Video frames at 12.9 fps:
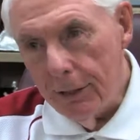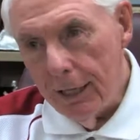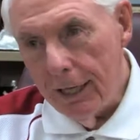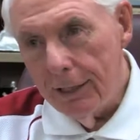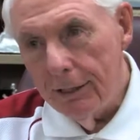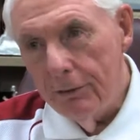
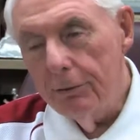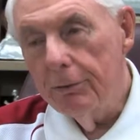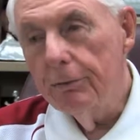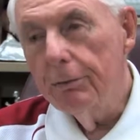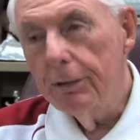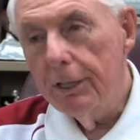How do
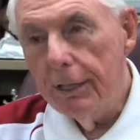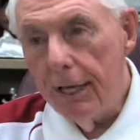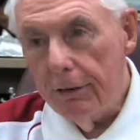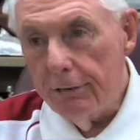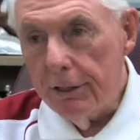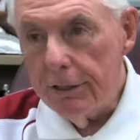you put an
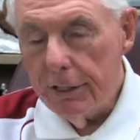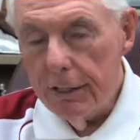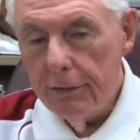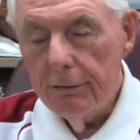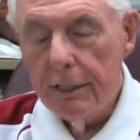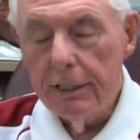offense, a
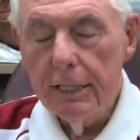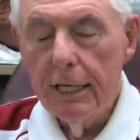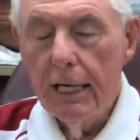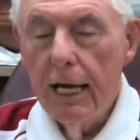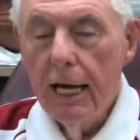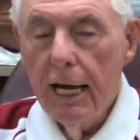defense?
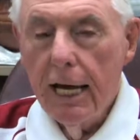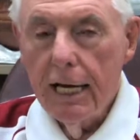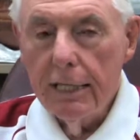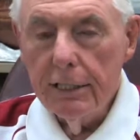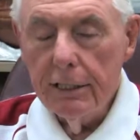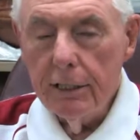
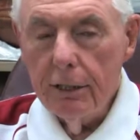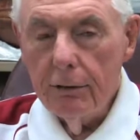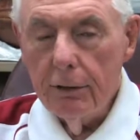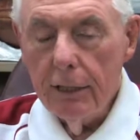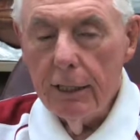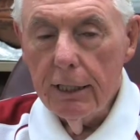And
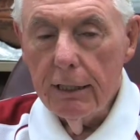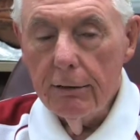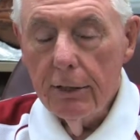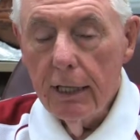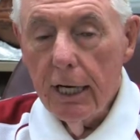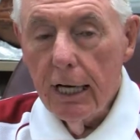so
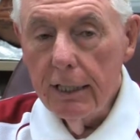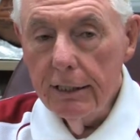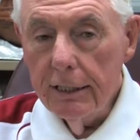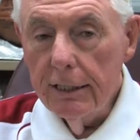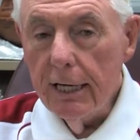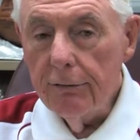I
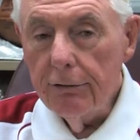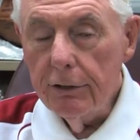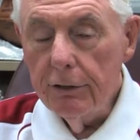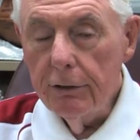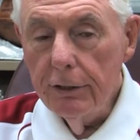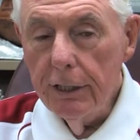did that for
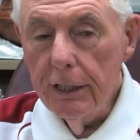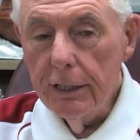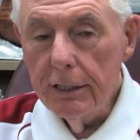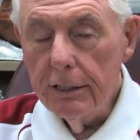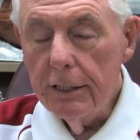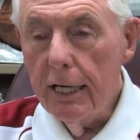2
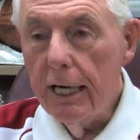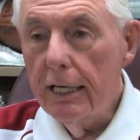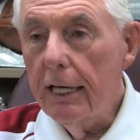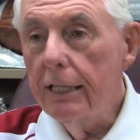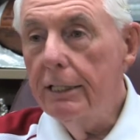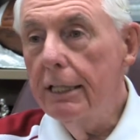years,
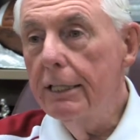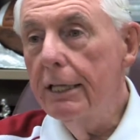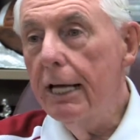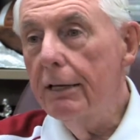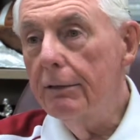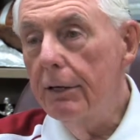and I did
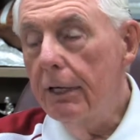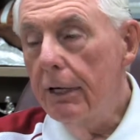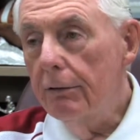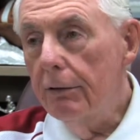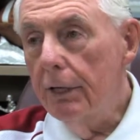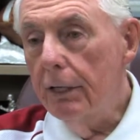that
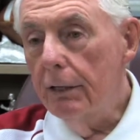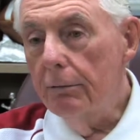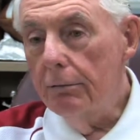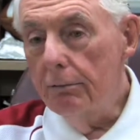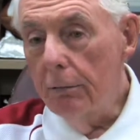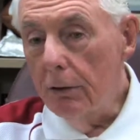
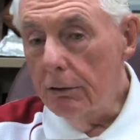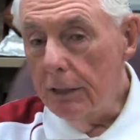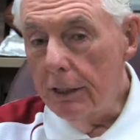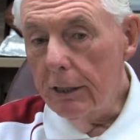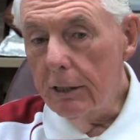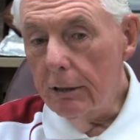
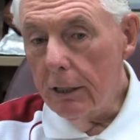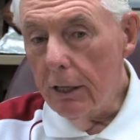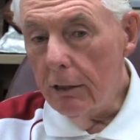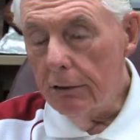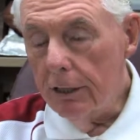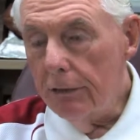mostly
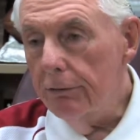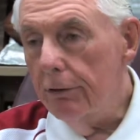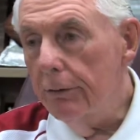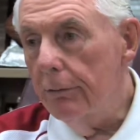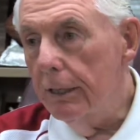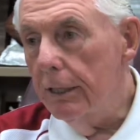coaching
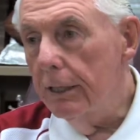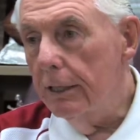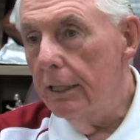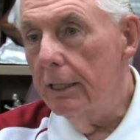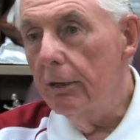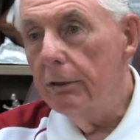from
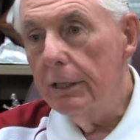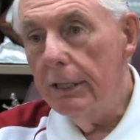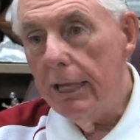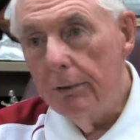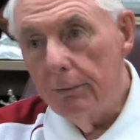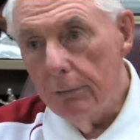the Notre
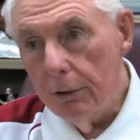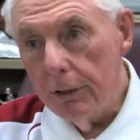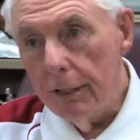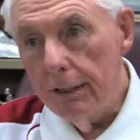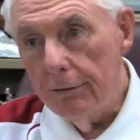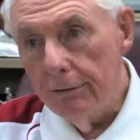Dame
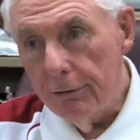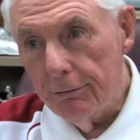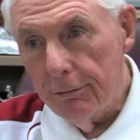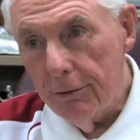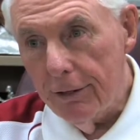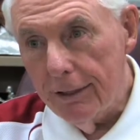book of
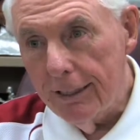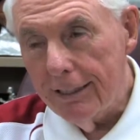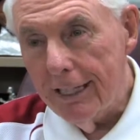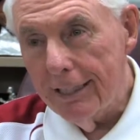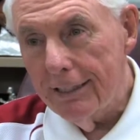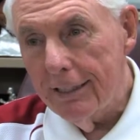football at
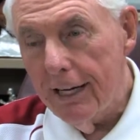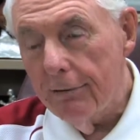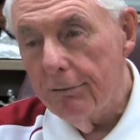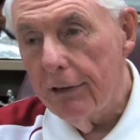that time.